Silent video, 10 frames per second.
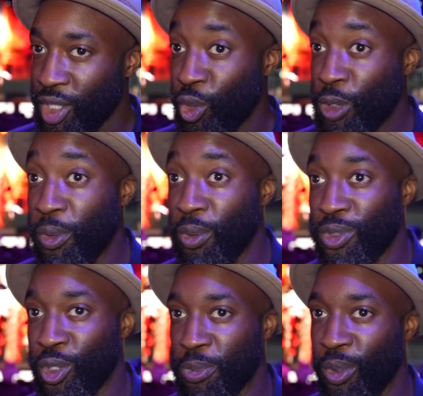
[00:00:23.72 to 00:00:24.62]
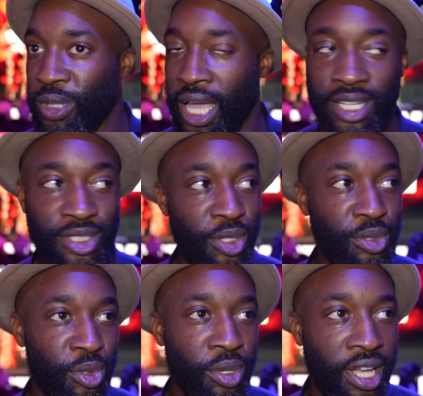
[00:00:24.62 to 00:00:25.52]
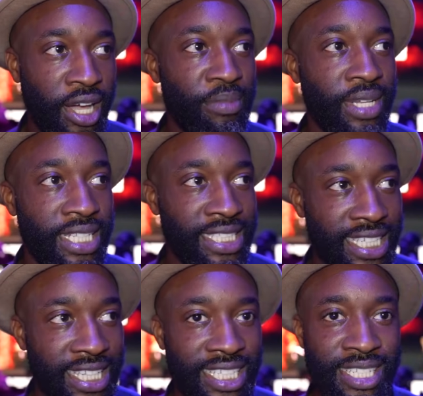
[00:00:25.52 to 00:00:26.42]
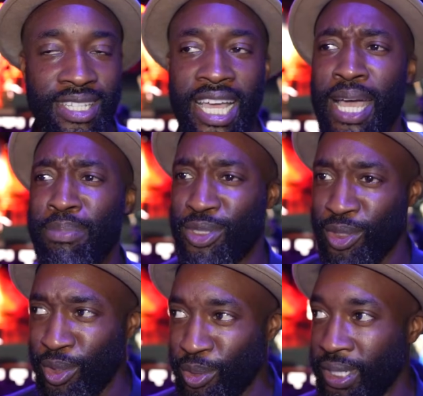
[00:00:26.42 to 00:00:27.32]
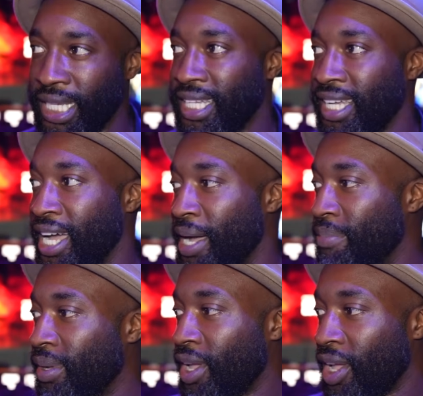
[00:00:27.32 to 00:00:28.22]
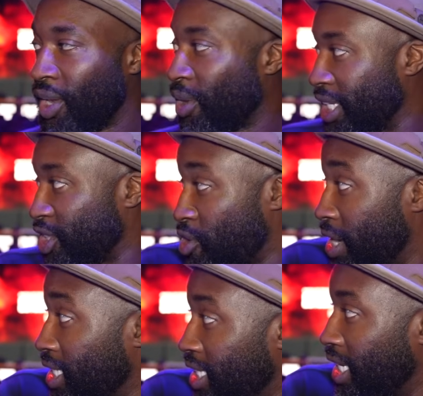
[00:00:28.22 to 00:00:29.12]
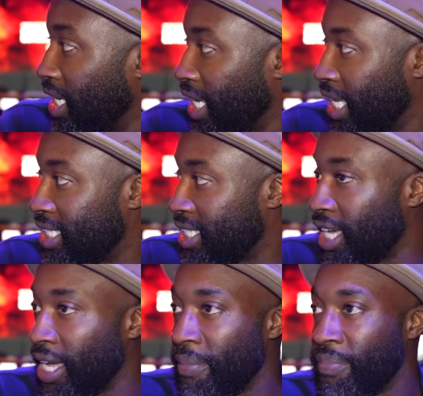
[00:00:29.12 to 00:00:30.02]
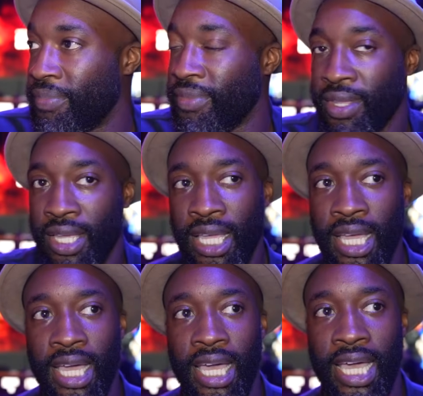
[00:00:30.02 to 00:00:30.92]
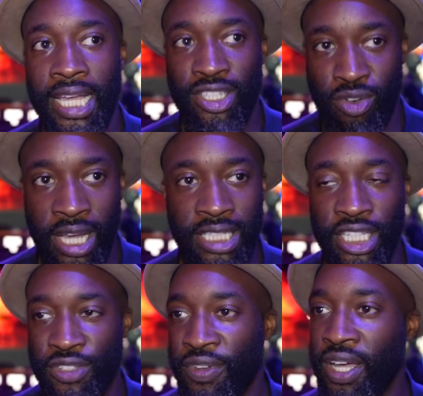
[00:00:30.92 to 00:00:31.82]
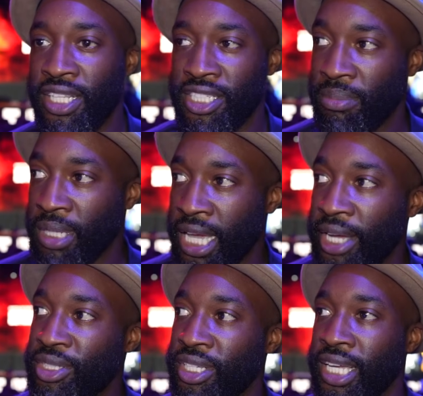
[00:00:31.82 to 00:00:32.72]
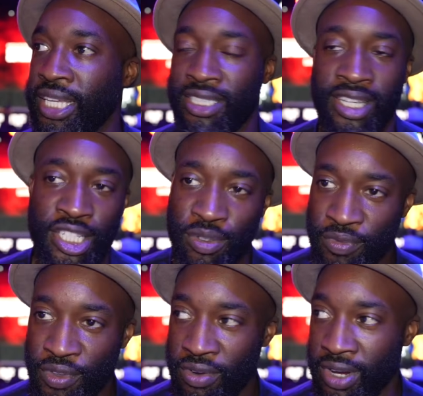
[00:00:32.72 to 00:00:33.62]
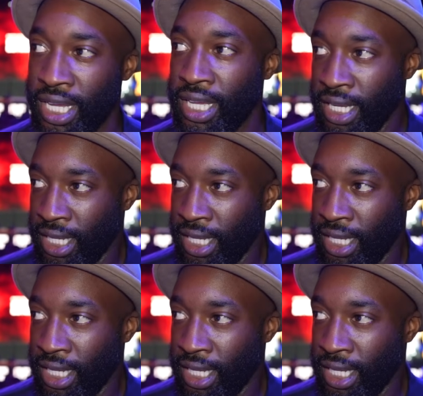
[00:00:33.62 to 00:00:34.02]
Talk sport, like, do you want to come and see this? And I was like, absolutely. Look, it's crazy. It's crazy. It's fun. It's going to be chaotic. It's Tyson Fury.